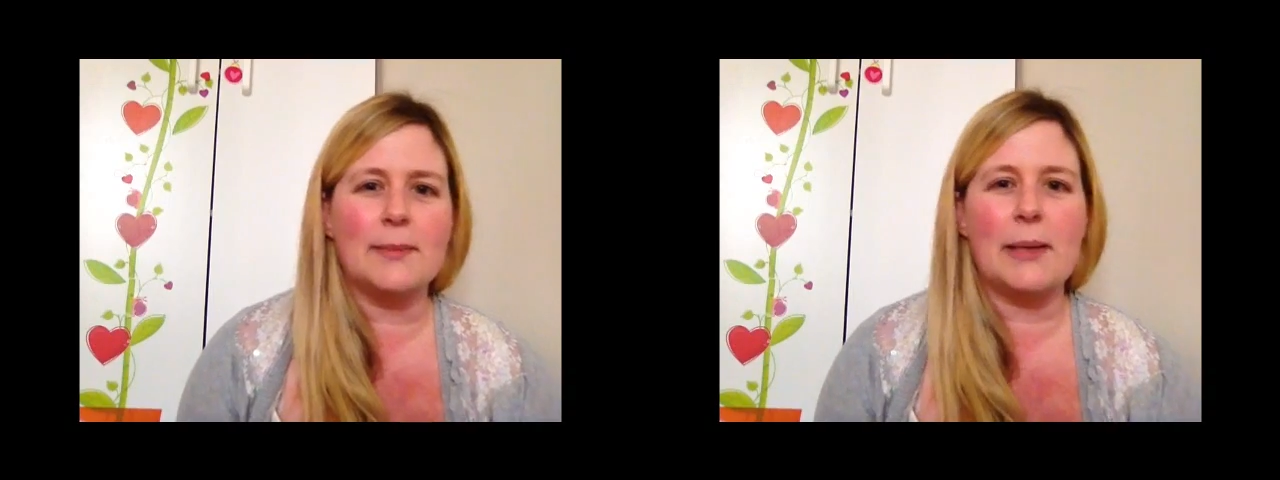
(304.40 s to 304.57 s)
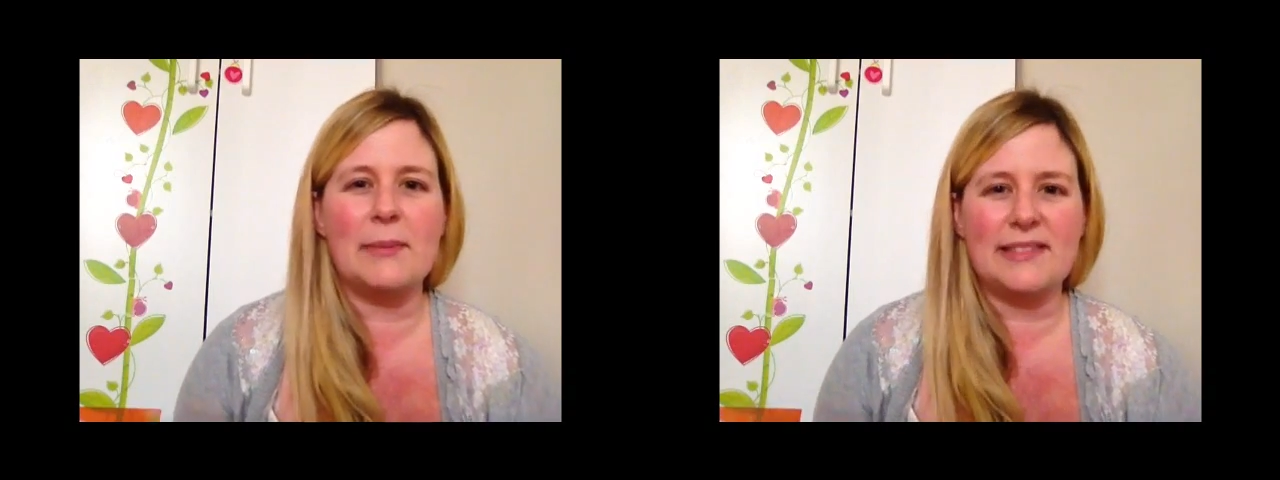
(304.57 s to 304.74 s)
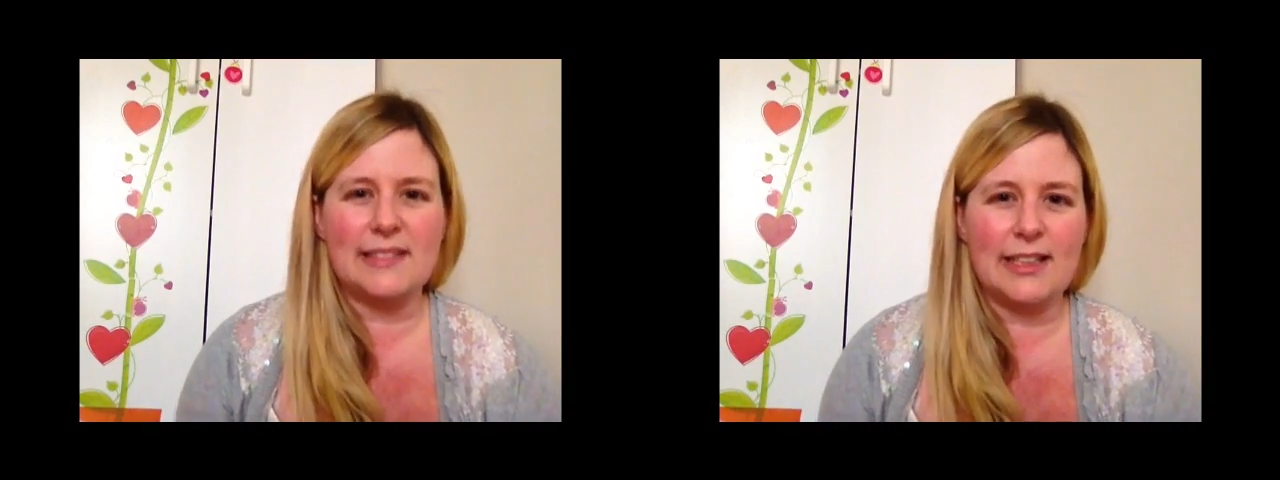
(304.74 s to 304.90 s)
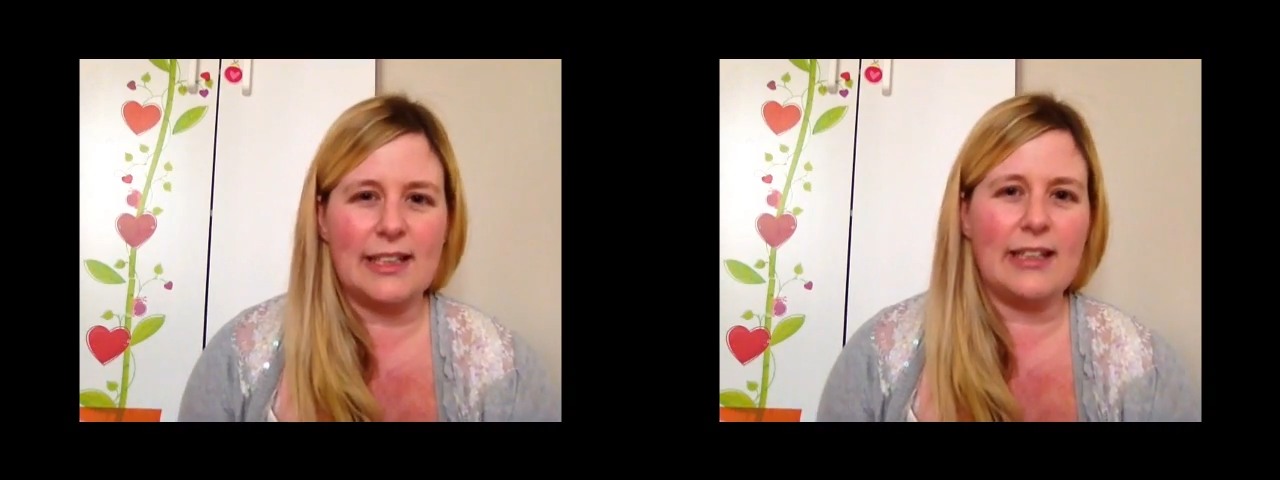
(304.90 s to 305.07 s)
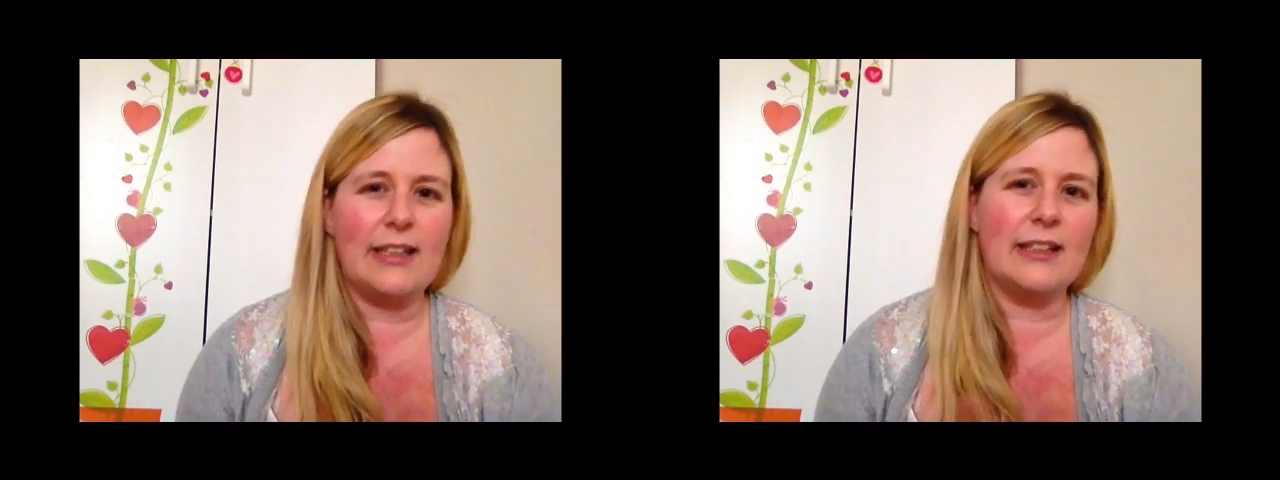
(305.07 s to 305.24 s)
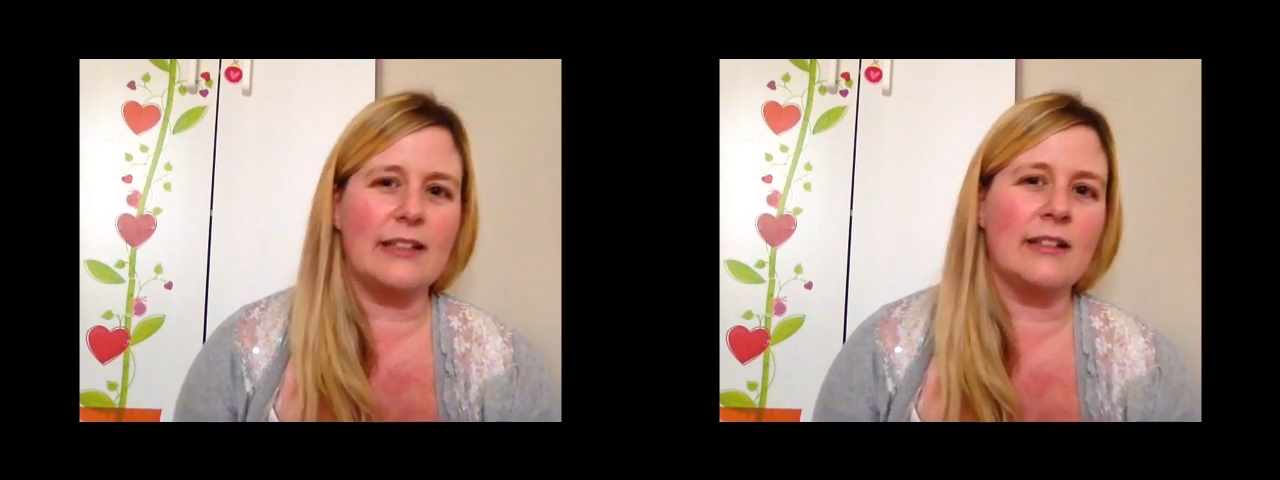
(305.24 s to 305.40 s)

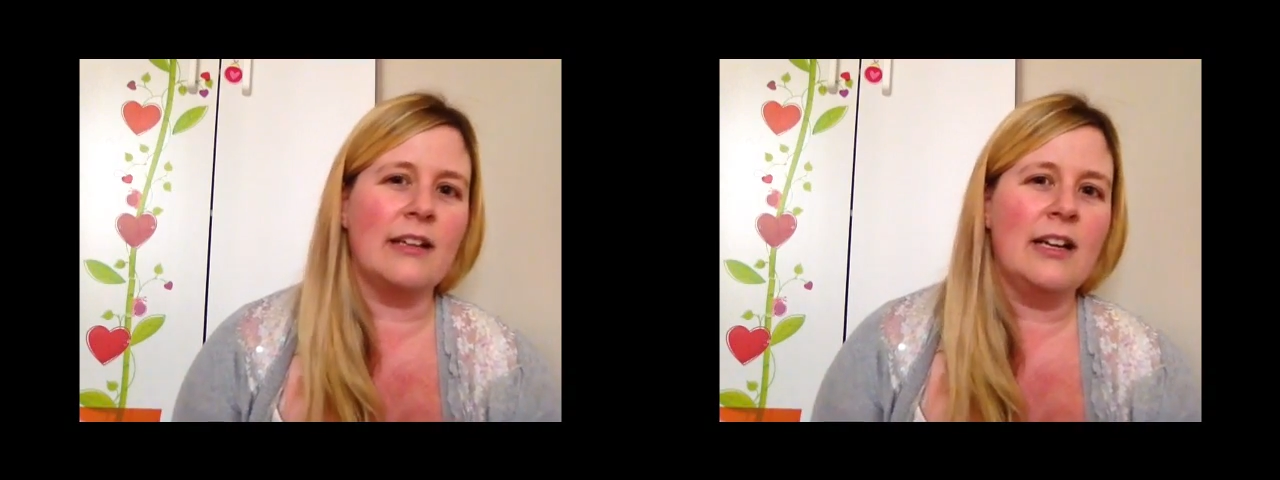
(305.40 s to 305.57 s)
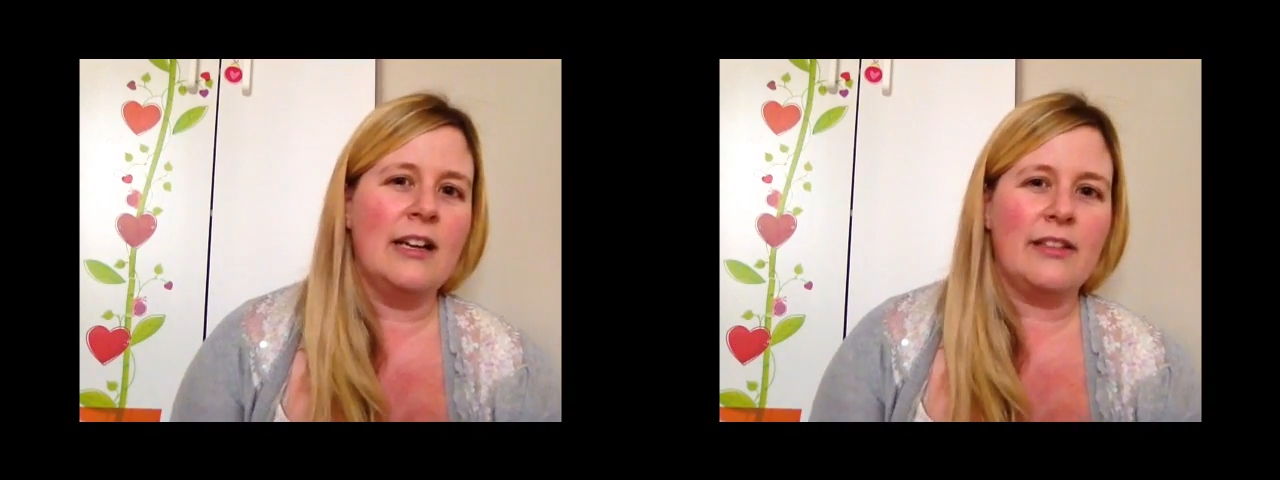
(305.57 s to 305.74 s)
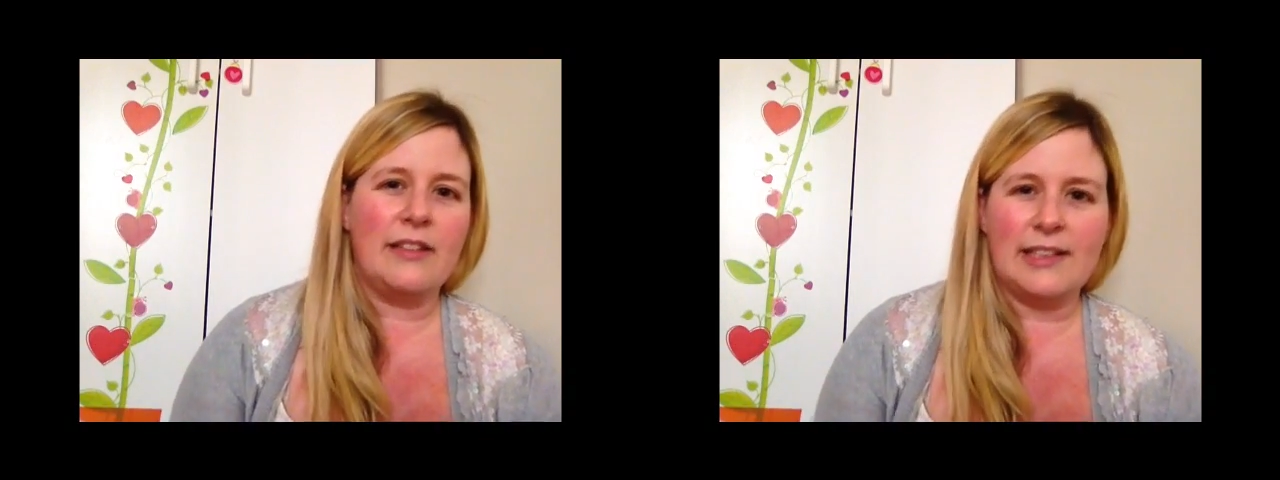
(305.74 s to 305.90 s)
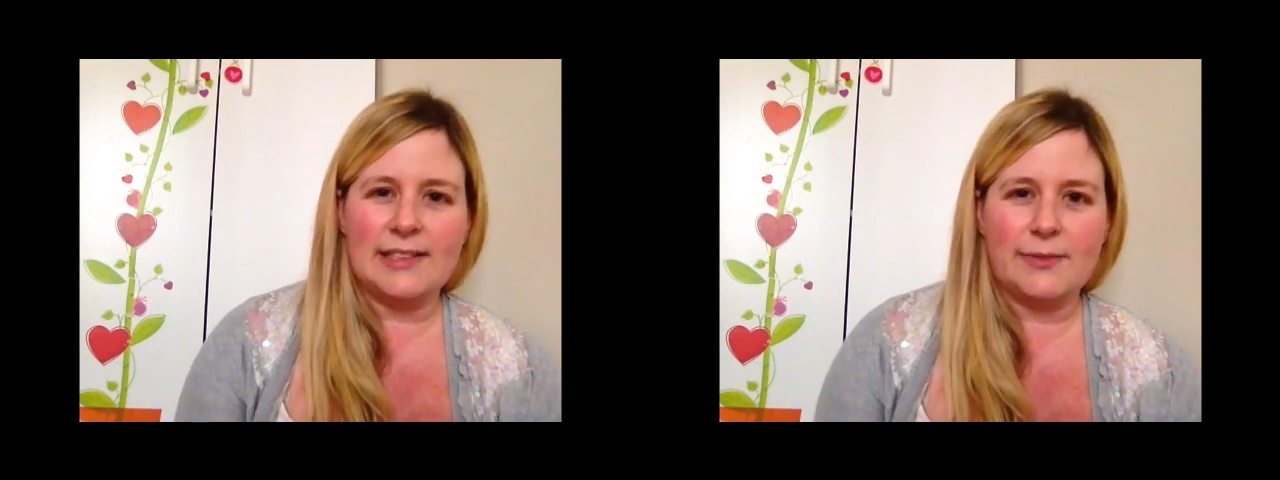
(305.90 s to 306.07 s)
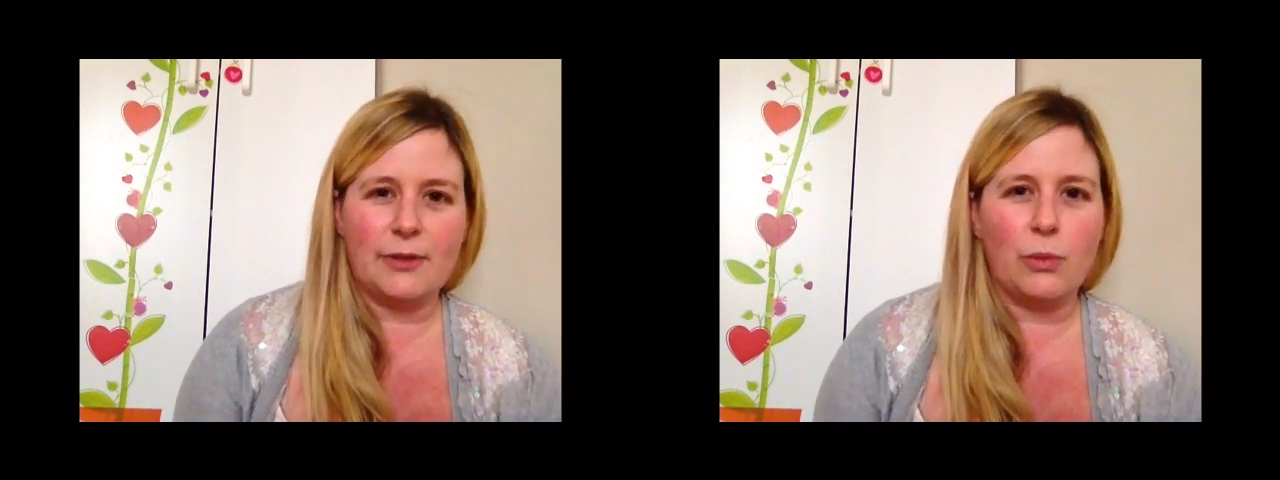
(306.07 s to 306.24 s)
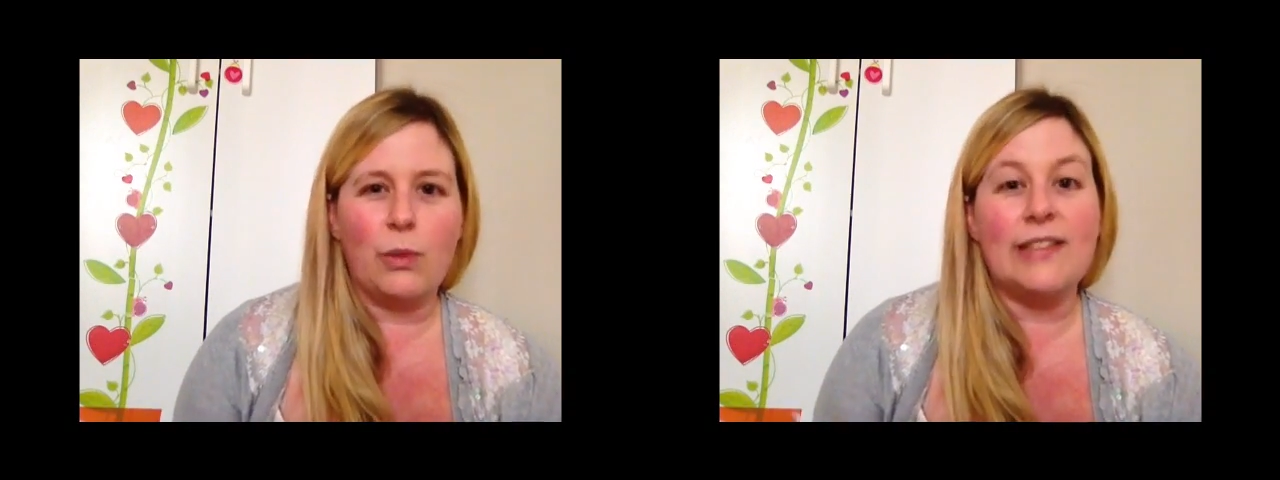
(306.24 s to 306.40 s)
babysitting and things
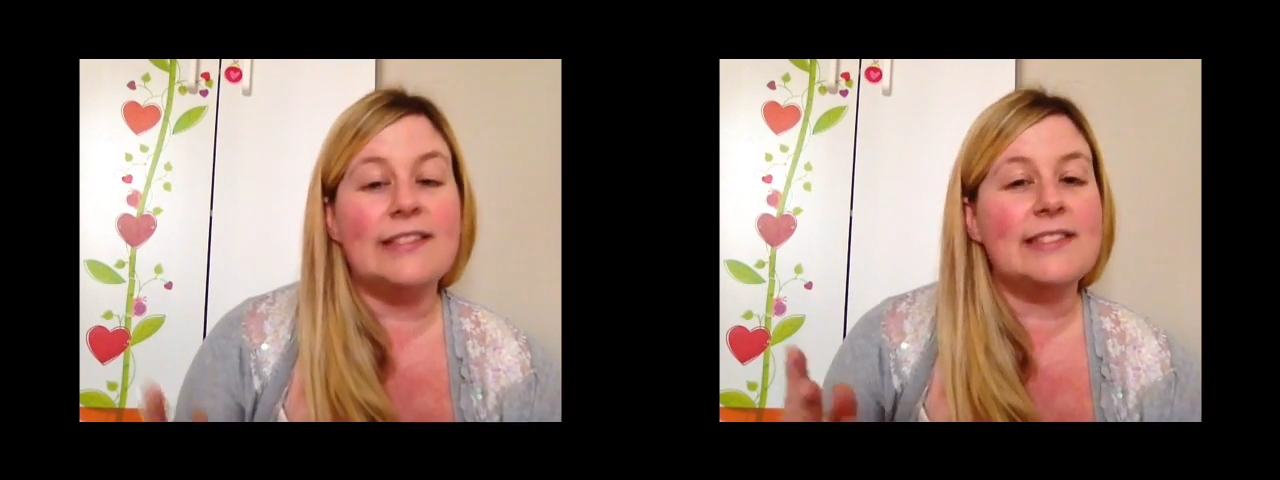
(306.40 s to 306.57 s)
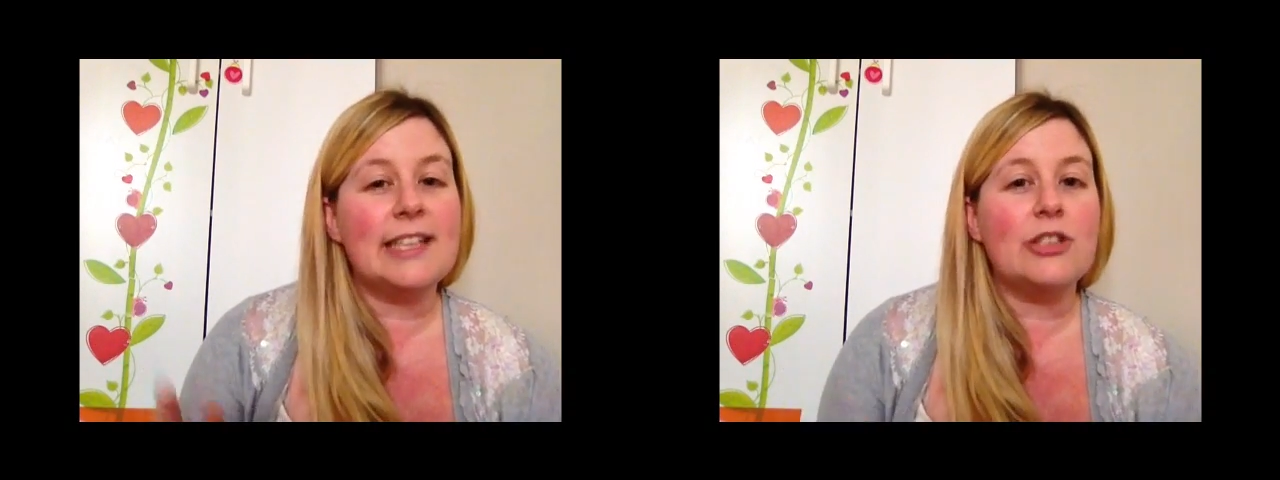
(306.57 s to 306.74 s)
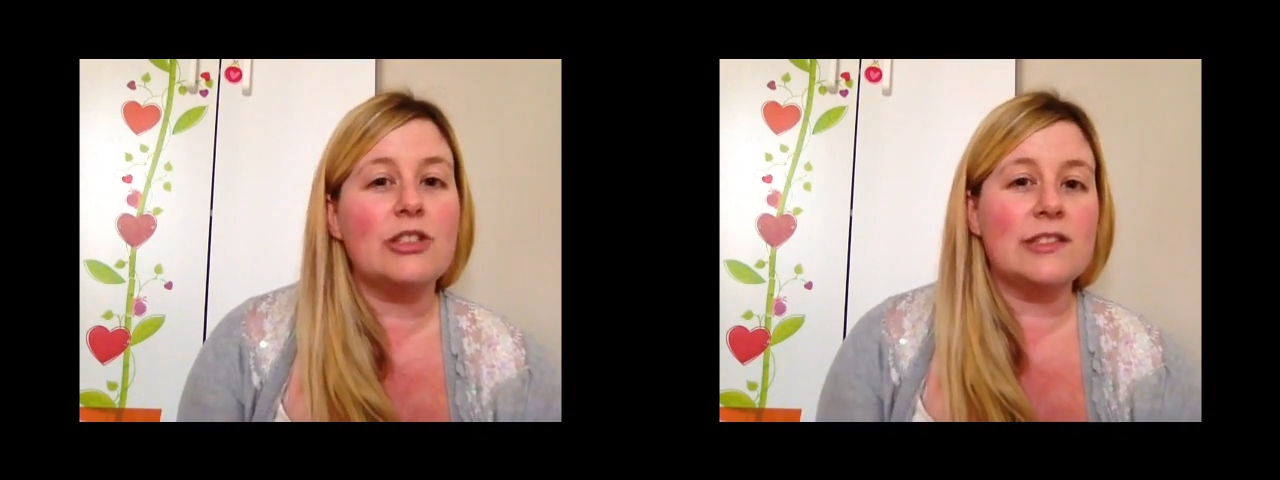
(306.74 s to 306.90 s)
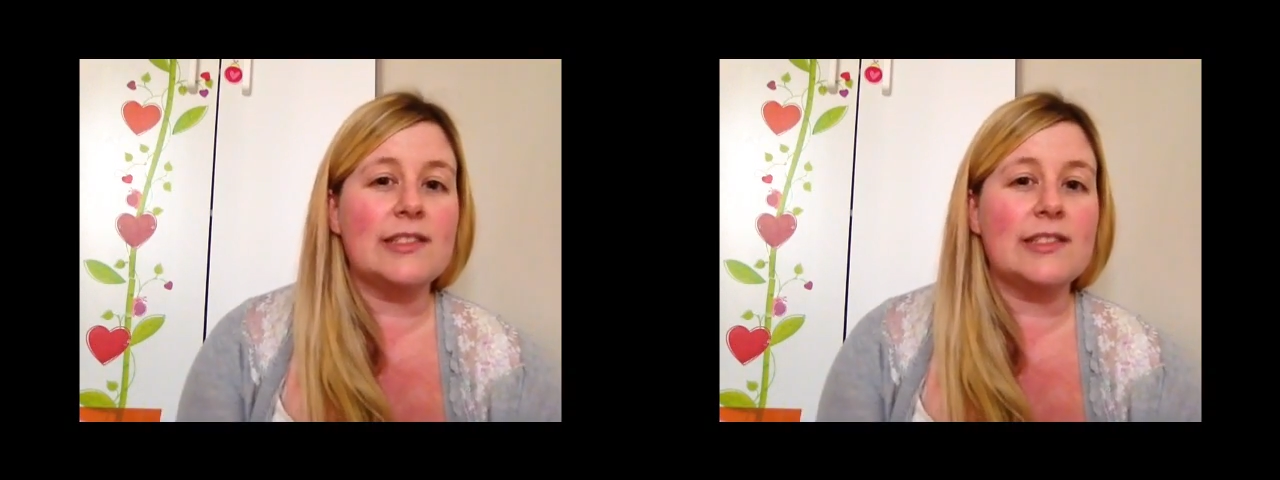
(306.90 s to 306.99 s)
for one session,